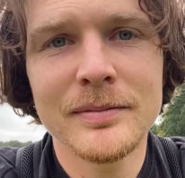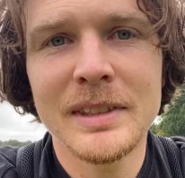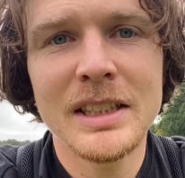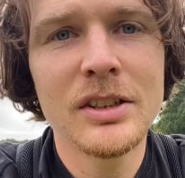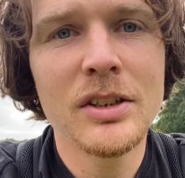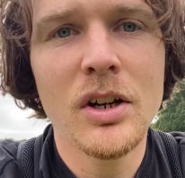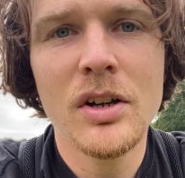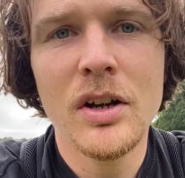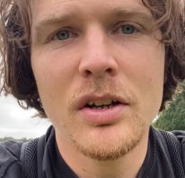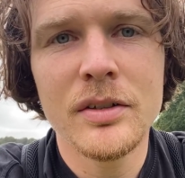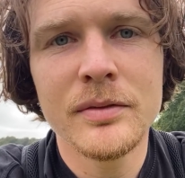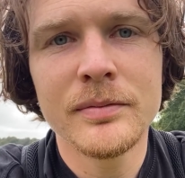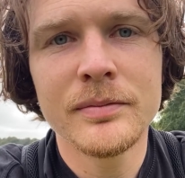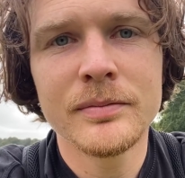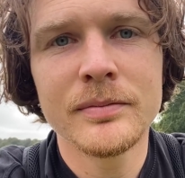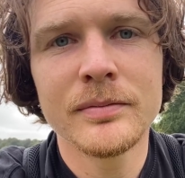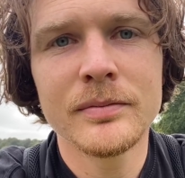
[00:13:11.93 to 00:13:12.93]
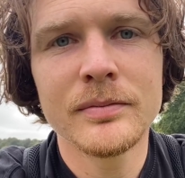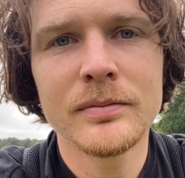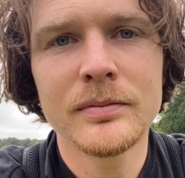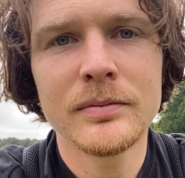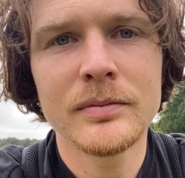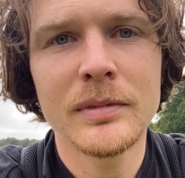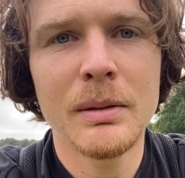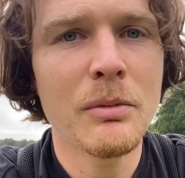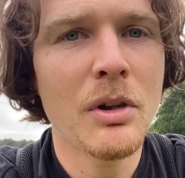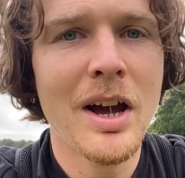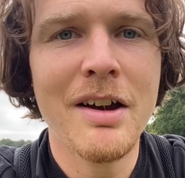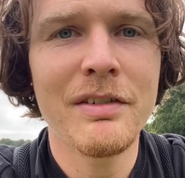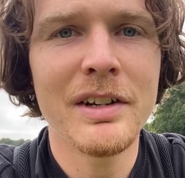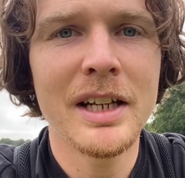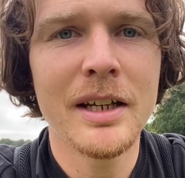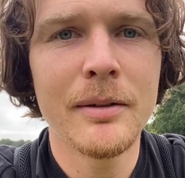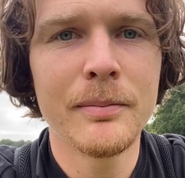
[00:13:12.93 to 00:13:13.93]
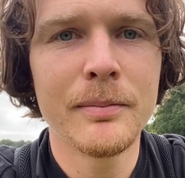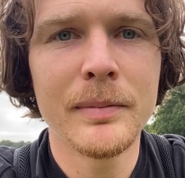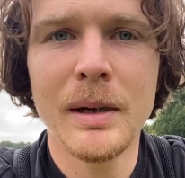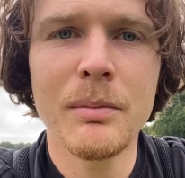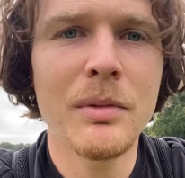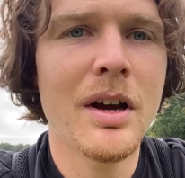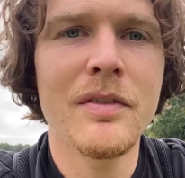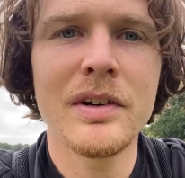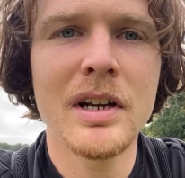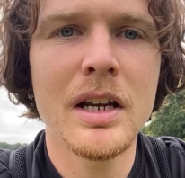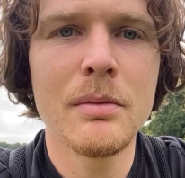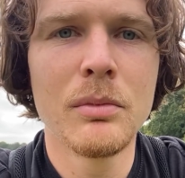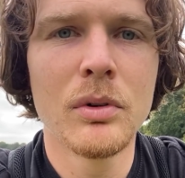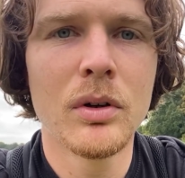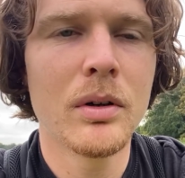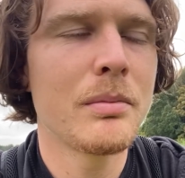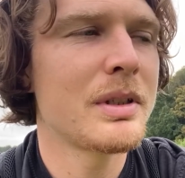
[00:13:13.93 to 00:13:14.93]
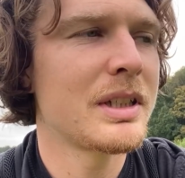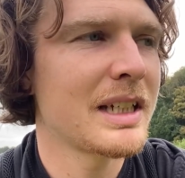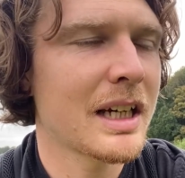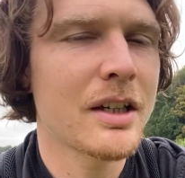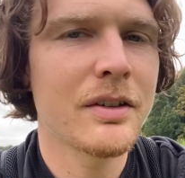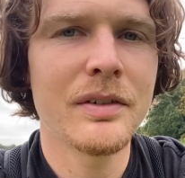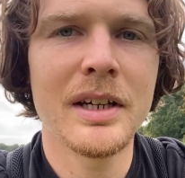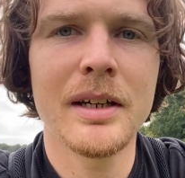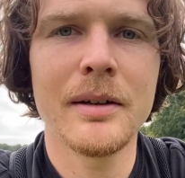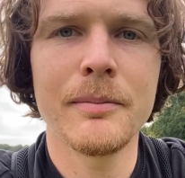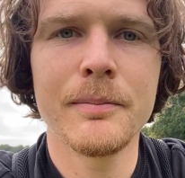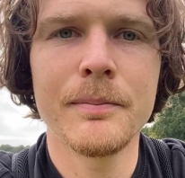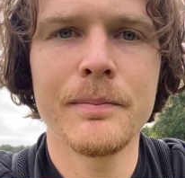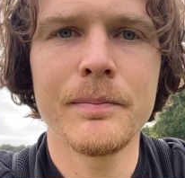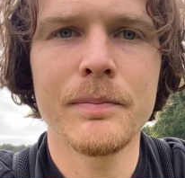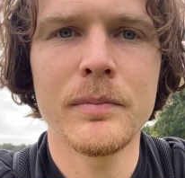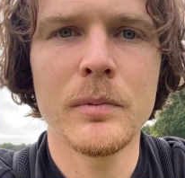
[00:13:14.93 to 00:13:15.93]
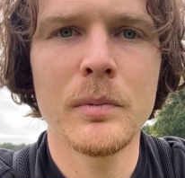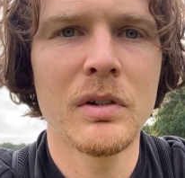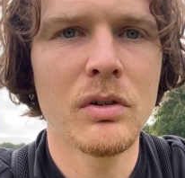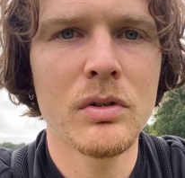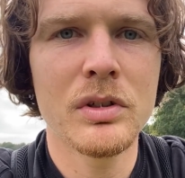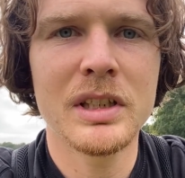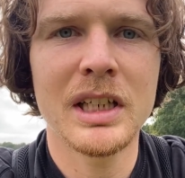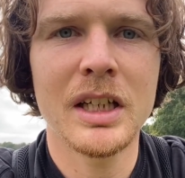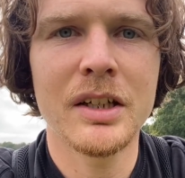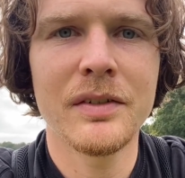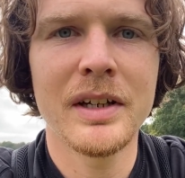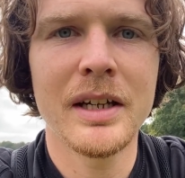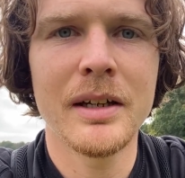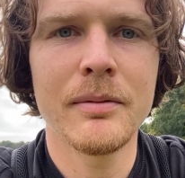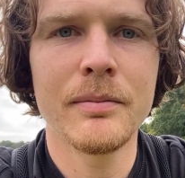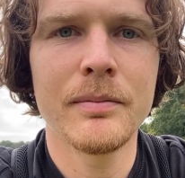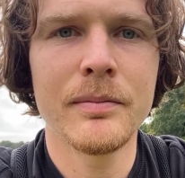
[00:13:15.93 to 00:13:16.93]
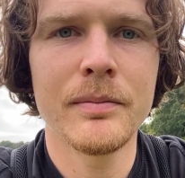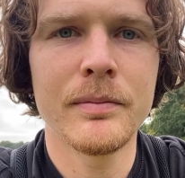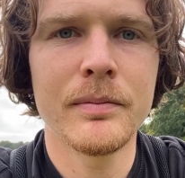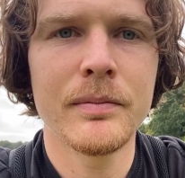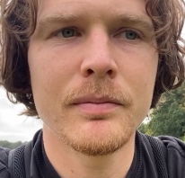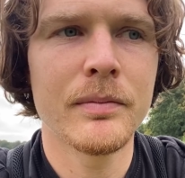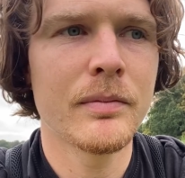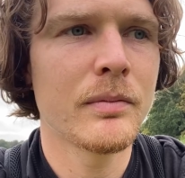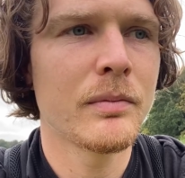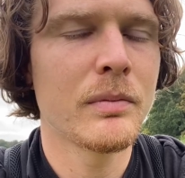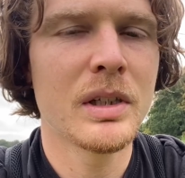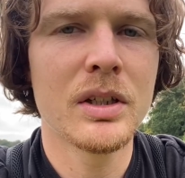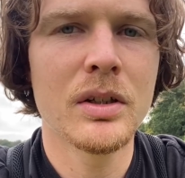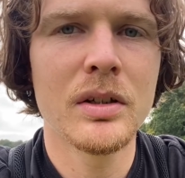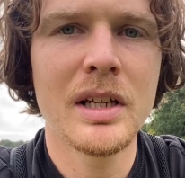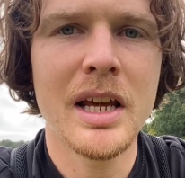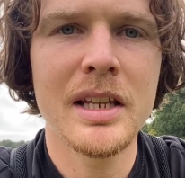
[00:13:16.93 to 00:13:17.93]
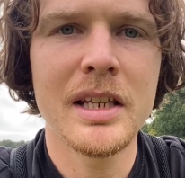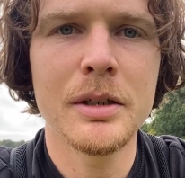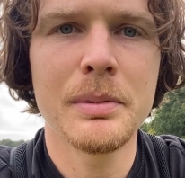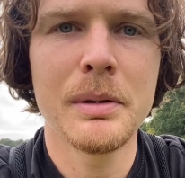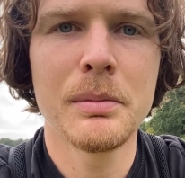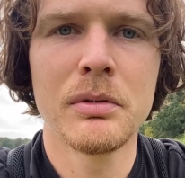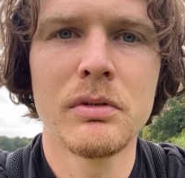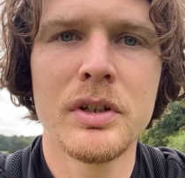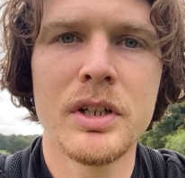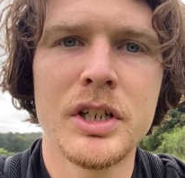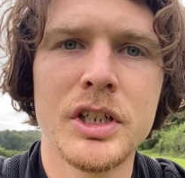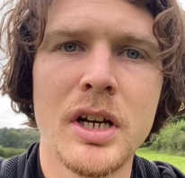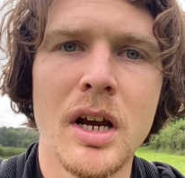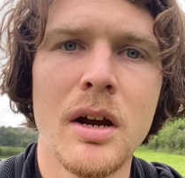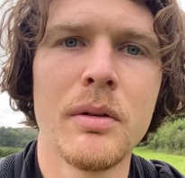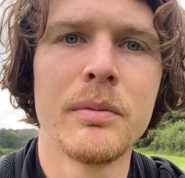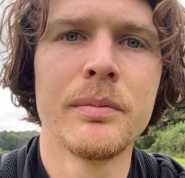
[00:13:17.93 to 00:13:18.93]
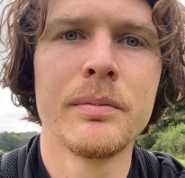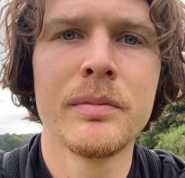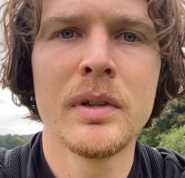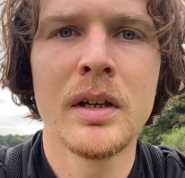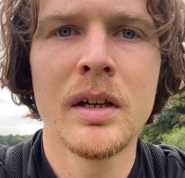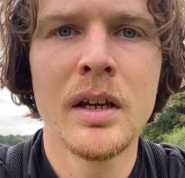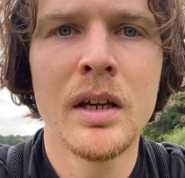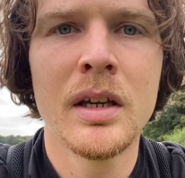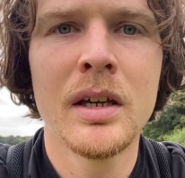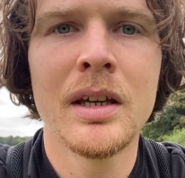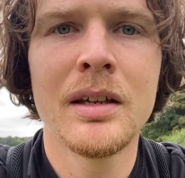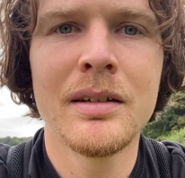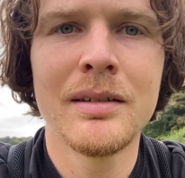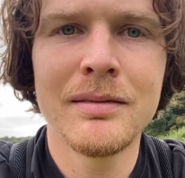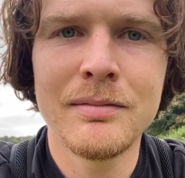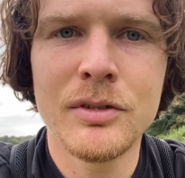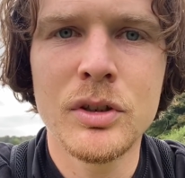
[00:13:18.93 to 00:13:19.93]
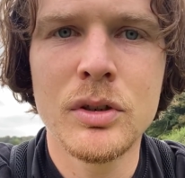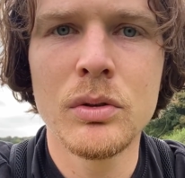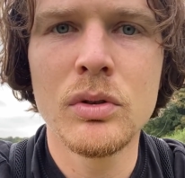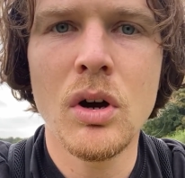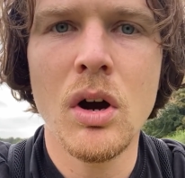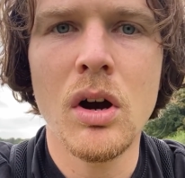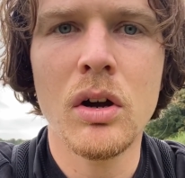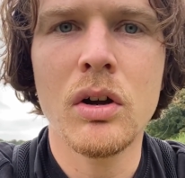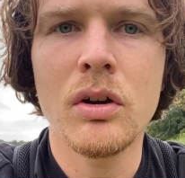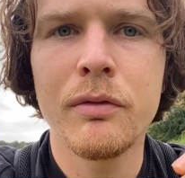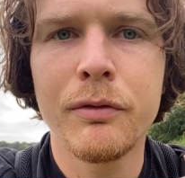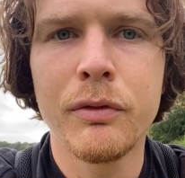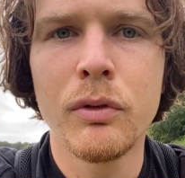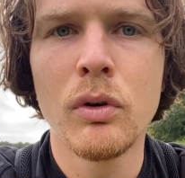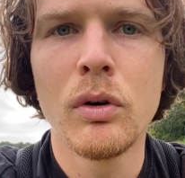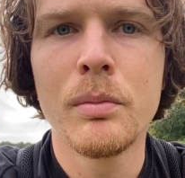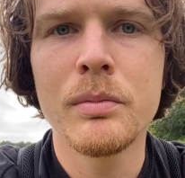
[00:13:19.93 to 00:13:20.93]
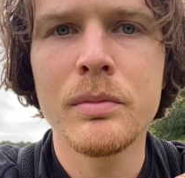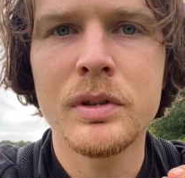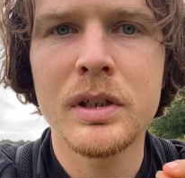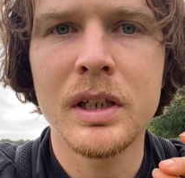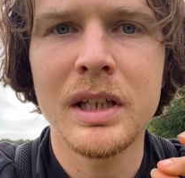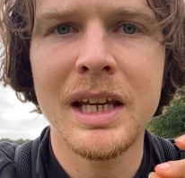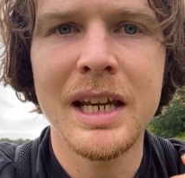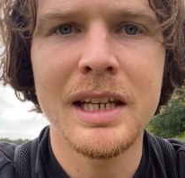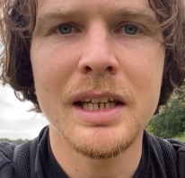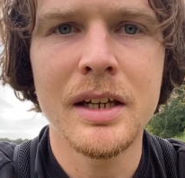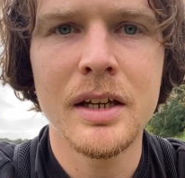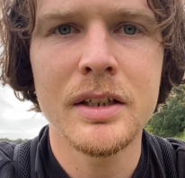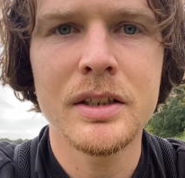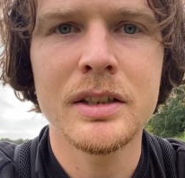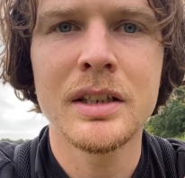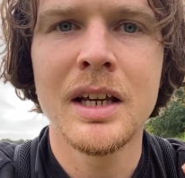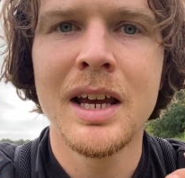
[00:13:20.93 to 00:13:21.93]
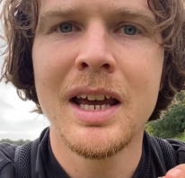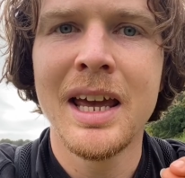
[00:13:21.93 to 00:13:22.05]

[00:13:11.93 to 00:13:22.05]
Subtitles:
It's not on. I'm not having it. I'm not having it anymore. I'm sick of it. We're all sick of it. We're done letting these people run the show. Do not conform to the idiots.